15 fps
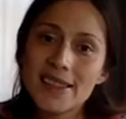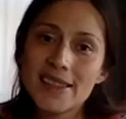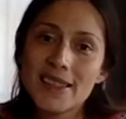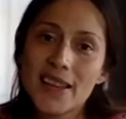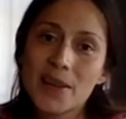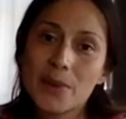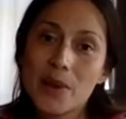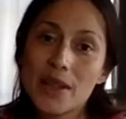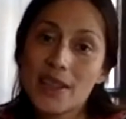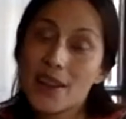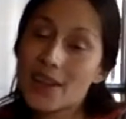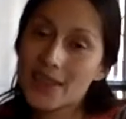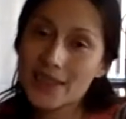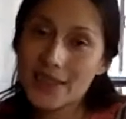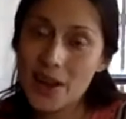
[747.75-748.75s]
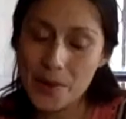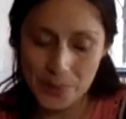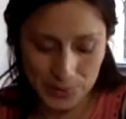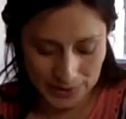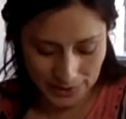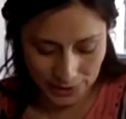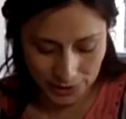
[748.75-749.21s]
sidewalk art
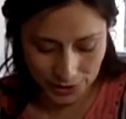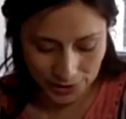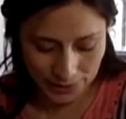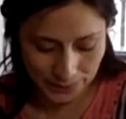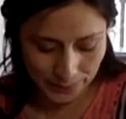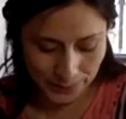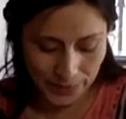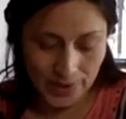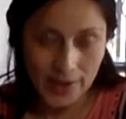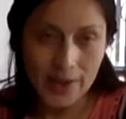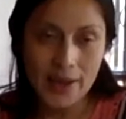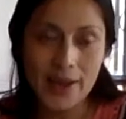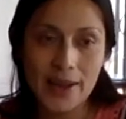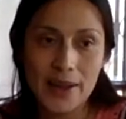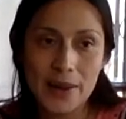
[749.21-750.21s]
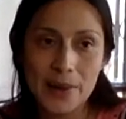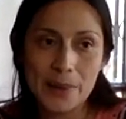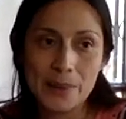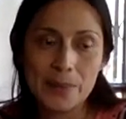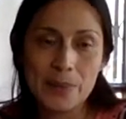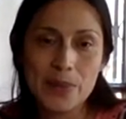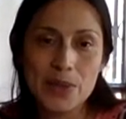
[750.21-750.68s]
competition
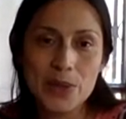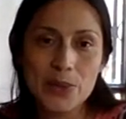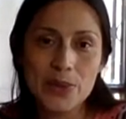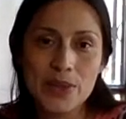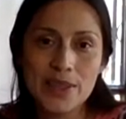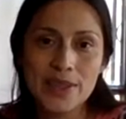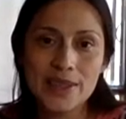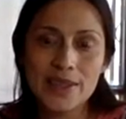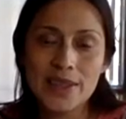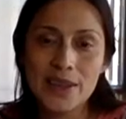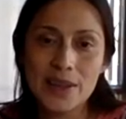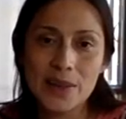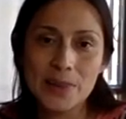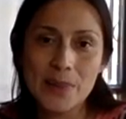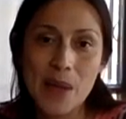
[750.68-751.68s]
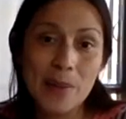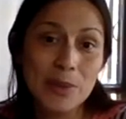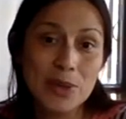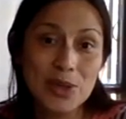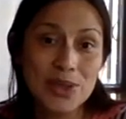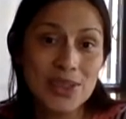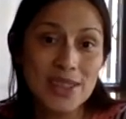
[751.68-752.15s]
between
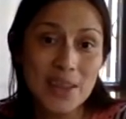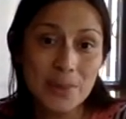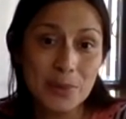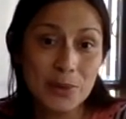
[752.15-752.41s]
amateurs and